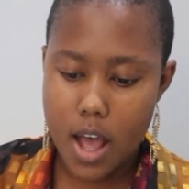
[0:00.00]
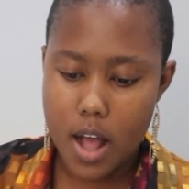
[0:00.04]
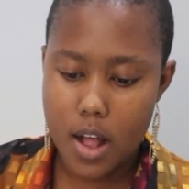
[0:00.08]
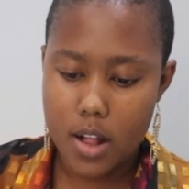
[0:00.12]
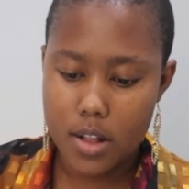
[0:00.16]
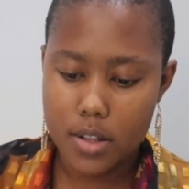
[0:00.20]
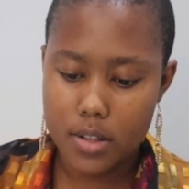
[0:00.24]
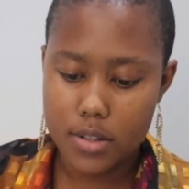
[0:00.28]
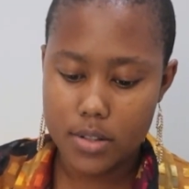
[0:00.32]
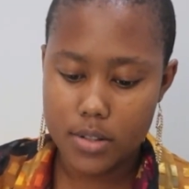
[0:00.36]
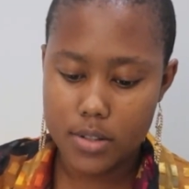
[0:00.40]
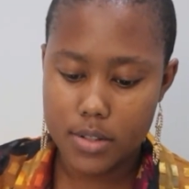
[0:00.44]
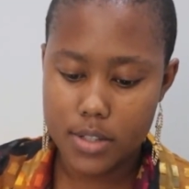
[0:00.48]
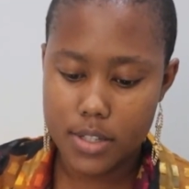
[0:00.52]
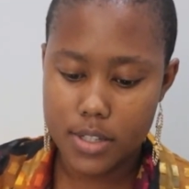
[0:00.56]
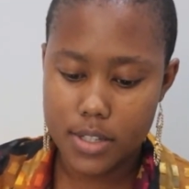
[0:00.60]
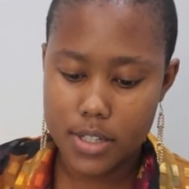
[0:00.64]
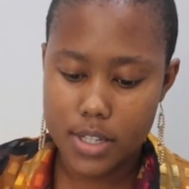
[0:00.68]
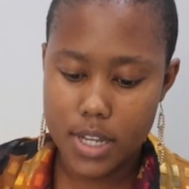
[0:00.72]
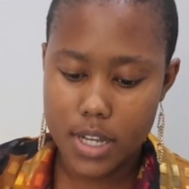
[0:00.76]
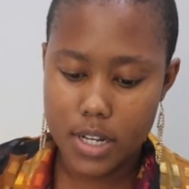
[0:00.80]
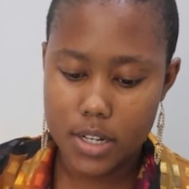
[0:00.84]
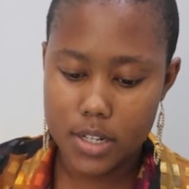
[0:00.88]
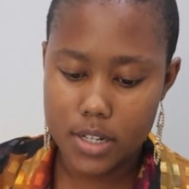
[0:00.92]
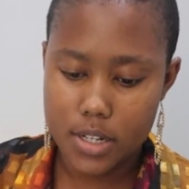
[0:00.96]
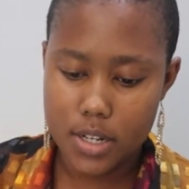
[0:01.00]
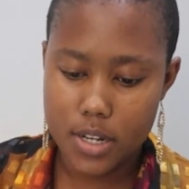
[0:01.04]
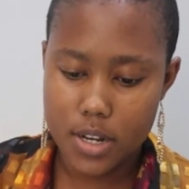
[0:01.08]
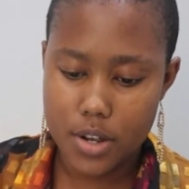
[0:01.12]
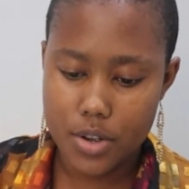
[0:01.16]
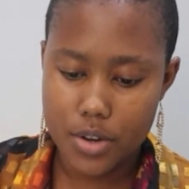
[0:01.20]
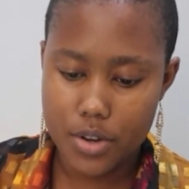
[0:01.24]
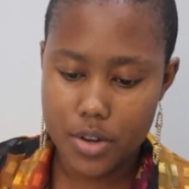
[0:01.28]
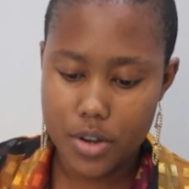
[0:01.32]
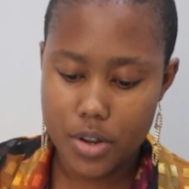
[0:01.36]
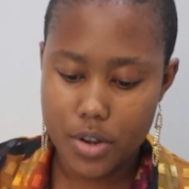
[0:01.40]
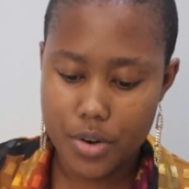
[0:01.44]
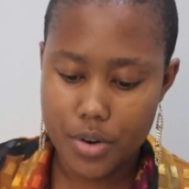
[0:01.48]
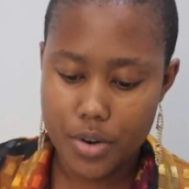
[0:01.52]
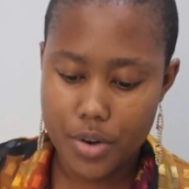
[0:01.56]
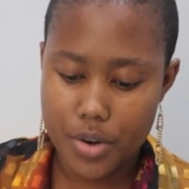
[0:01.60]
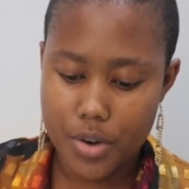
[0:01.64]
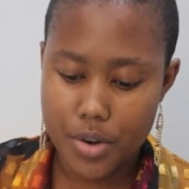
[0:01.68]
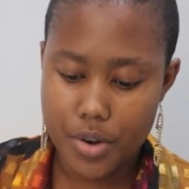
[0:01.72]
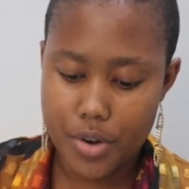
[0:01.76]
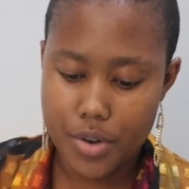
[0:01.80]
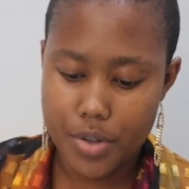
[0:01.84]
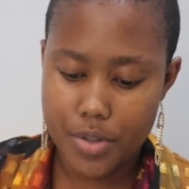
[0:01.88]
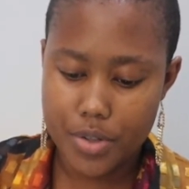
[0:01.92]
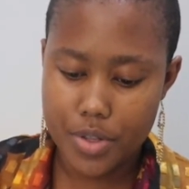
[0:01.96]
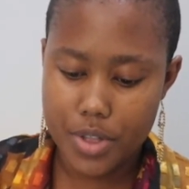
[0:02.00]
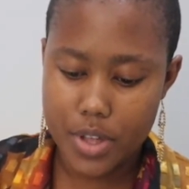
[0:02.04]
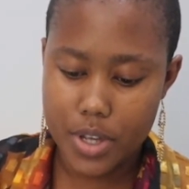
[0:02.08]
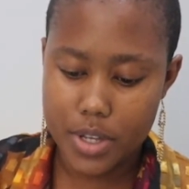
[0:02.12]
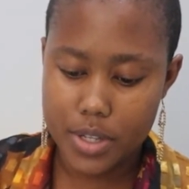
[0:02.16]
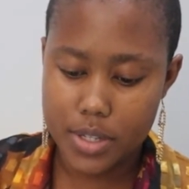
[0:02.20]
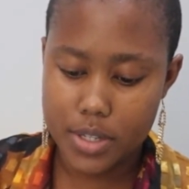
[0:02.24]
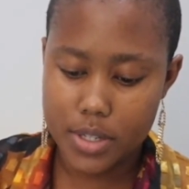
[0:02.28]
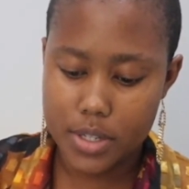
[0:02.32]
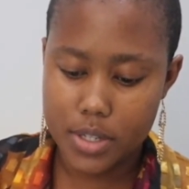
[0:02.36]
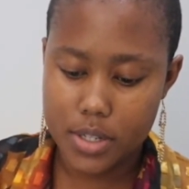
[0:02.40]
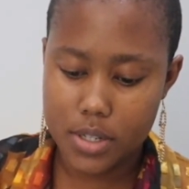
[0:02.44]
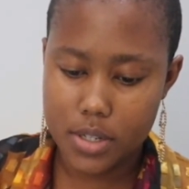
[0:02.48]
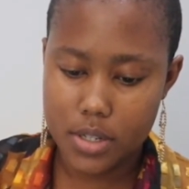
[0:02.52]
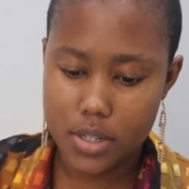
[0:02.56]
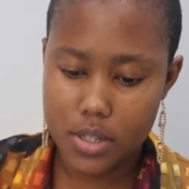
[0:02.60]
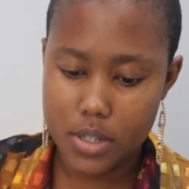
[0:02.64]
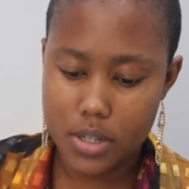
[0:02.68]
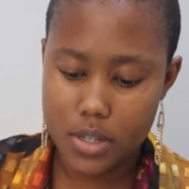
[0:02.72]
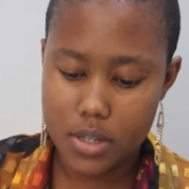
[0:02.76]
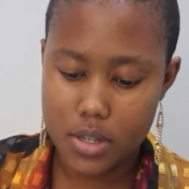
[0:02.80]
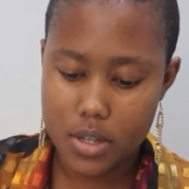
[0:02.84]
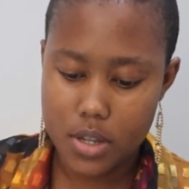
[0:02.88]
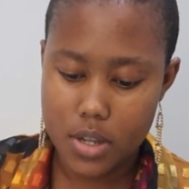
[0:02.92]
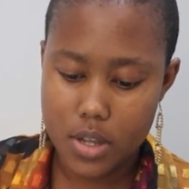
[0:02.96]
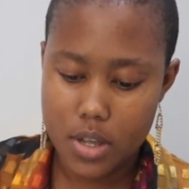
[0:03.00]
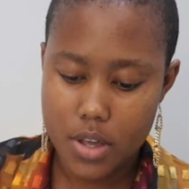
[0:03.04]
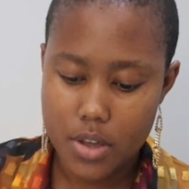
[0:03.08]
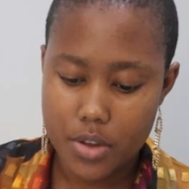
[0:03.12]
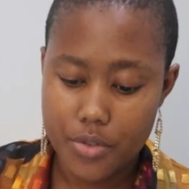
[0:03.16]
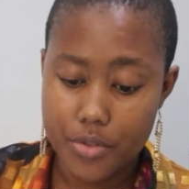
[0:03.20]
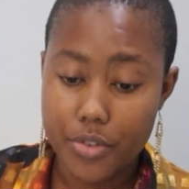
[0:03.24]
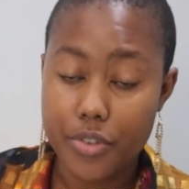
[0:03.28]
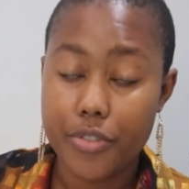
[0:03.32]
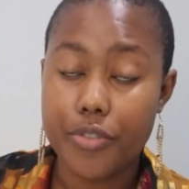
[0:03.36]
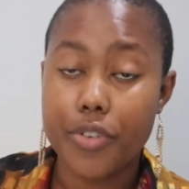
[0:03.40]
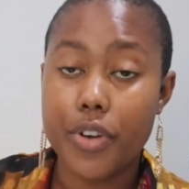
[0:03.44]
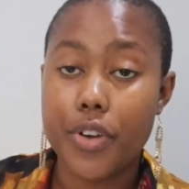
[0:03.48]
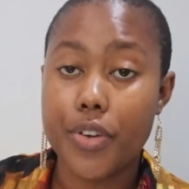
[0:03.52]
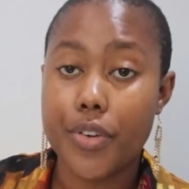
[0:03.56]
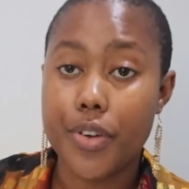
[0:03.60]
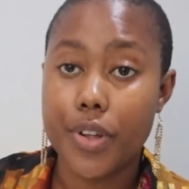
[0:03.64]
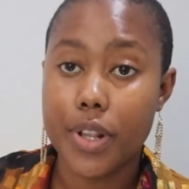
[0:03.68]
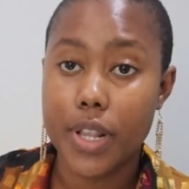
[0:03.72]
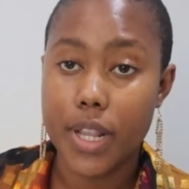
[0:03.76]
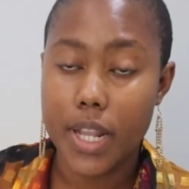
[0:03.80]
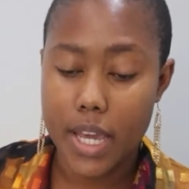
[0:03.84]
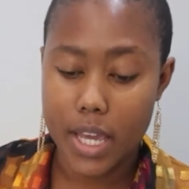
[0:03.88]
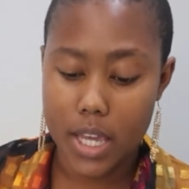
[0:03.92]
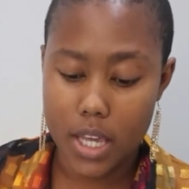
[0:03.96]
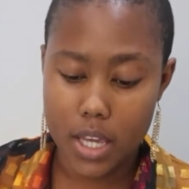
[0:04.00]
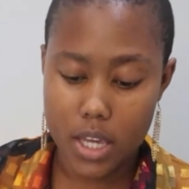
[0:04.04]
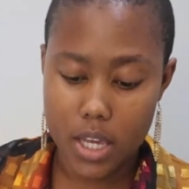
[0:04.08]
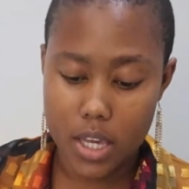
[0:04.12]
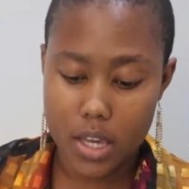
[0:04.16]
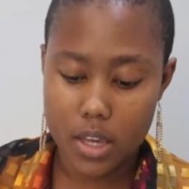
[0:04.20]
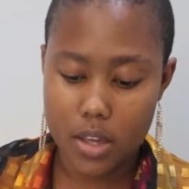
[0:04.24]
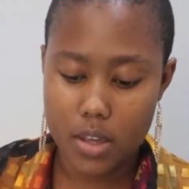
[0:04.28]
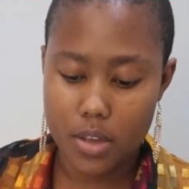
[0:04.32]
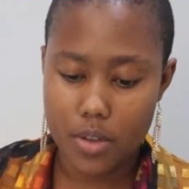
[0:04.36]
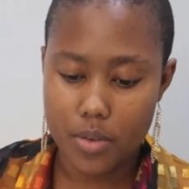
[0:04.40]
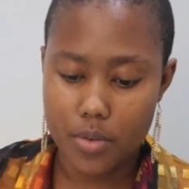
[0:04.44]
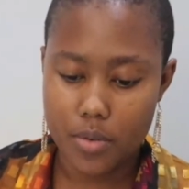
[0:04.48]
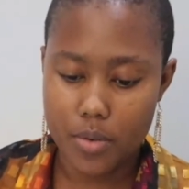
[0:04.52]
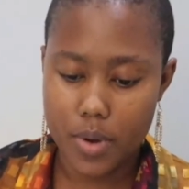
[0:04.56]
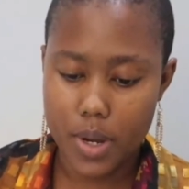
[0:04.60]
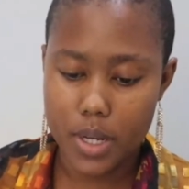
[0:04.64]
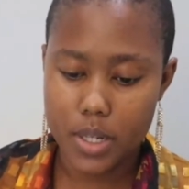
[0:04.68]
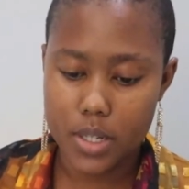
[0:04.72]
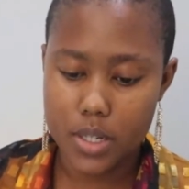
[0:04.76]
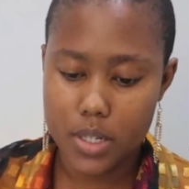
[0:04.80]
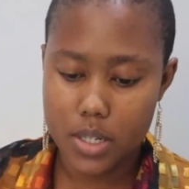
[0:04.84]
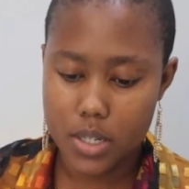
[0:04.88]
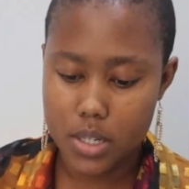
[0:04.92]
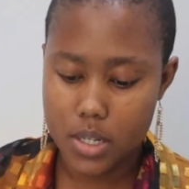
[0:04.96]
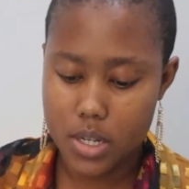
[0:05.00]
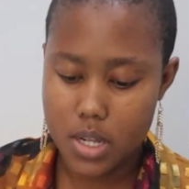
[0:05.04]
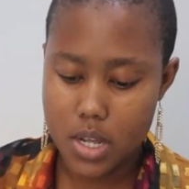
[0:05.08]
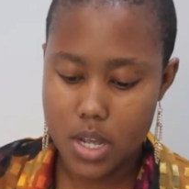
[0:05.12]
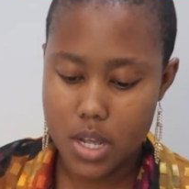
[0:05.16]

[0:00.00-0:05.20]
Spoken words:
I'll send her this referral link, right?